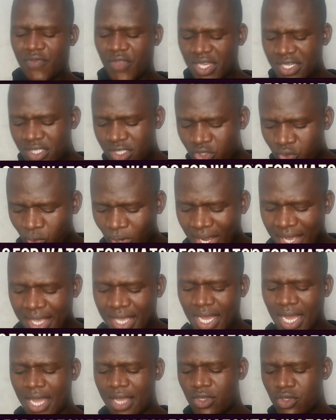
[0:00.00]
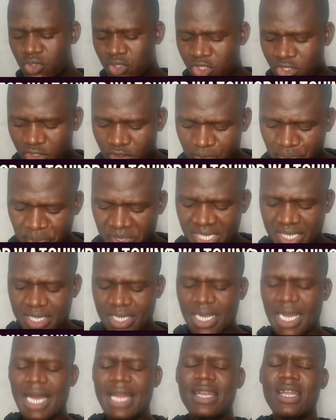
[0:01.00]
That is why I used to
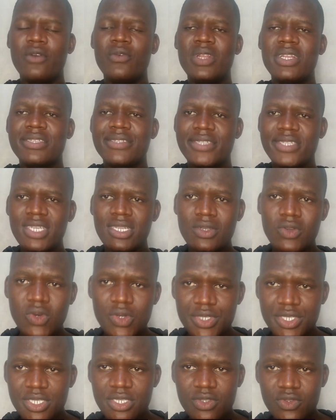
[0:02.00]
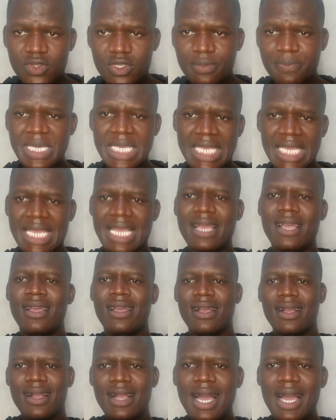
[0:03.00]
speak, and I will still continue speaking.